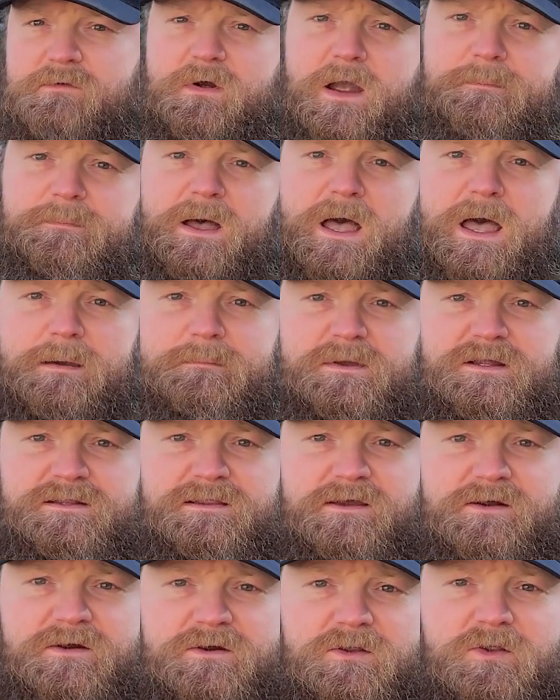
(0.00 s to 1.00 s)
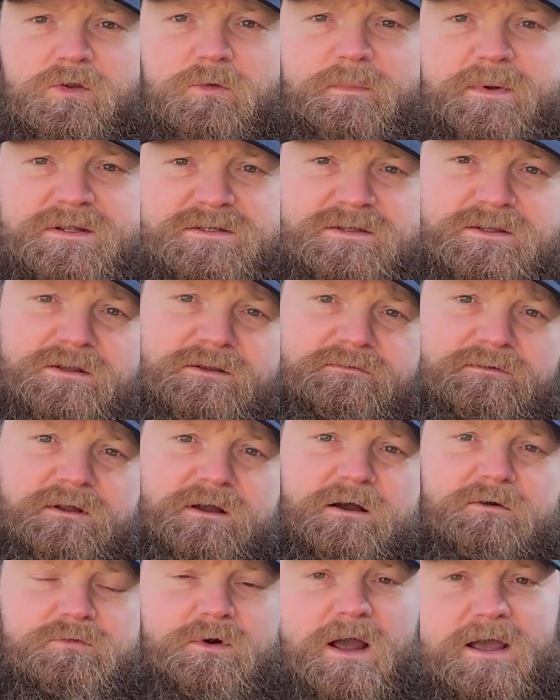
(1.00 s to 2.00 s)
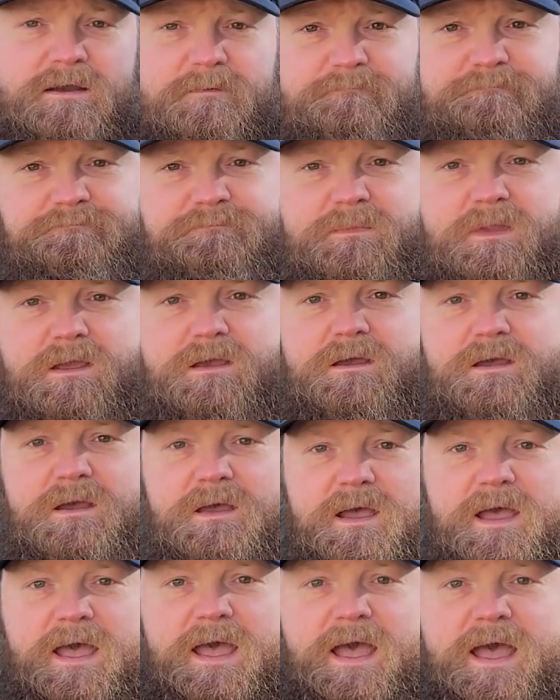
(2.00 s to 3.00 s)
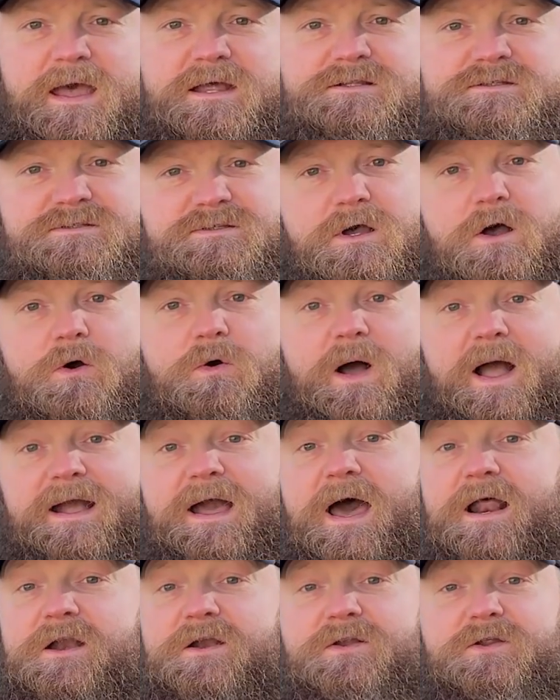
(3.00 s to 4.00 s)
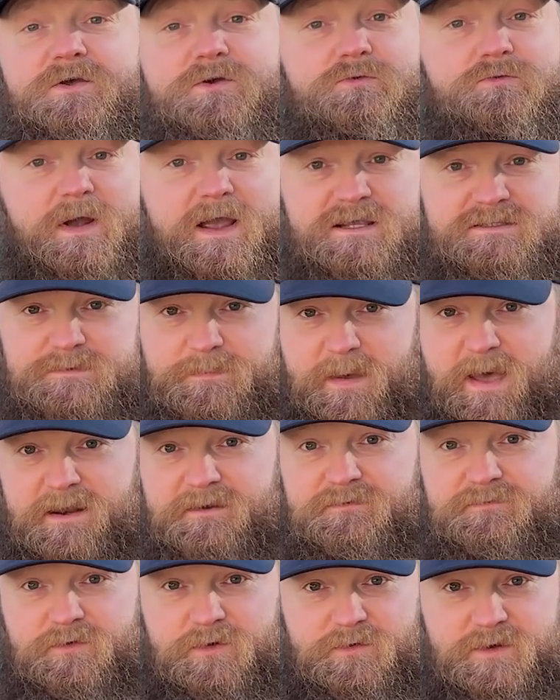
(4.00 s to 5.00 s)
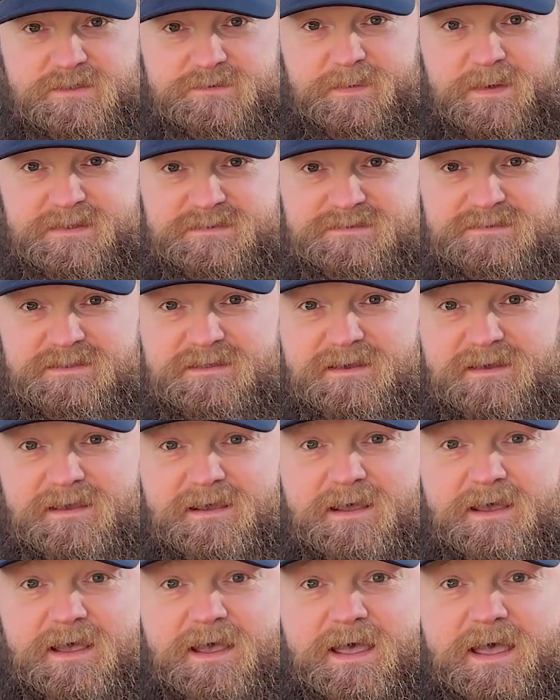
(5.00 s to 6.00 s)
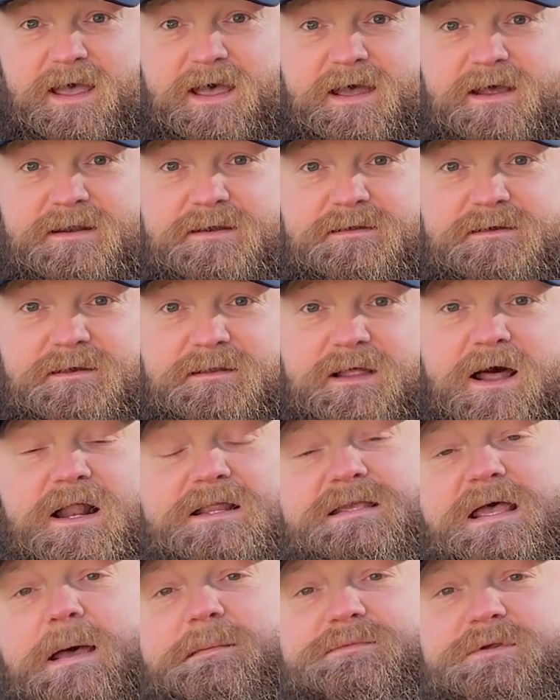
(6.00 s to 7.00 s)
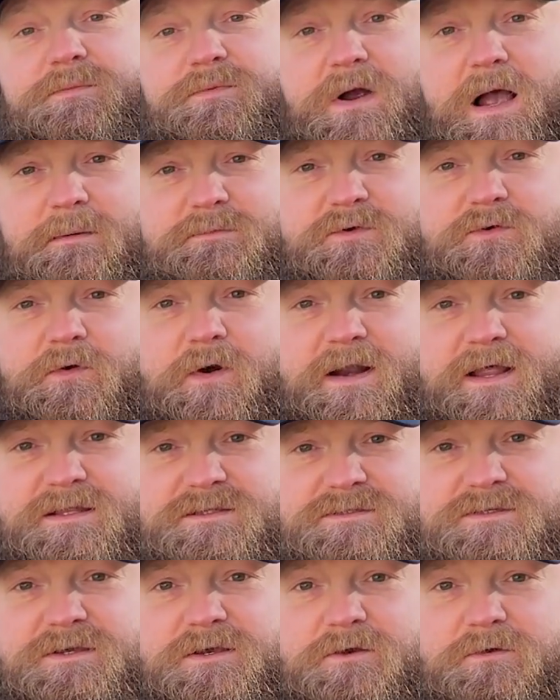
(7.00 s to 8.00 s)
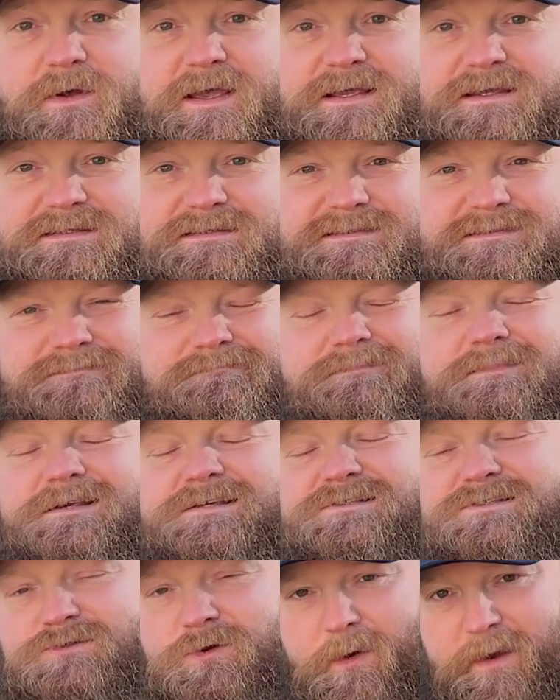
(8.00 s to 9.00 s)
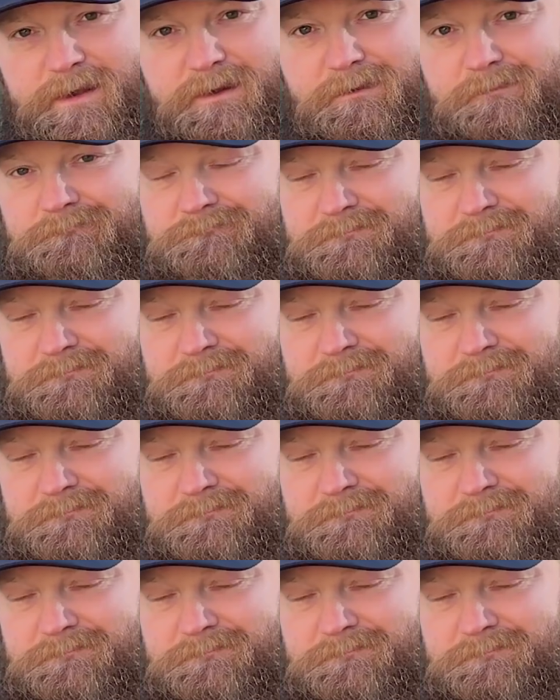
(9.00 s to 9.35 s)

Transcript: right behind me there, a little bit to the right. And so I got a new raised bed for Christmas. And a lot of times the problem you run into is the soil.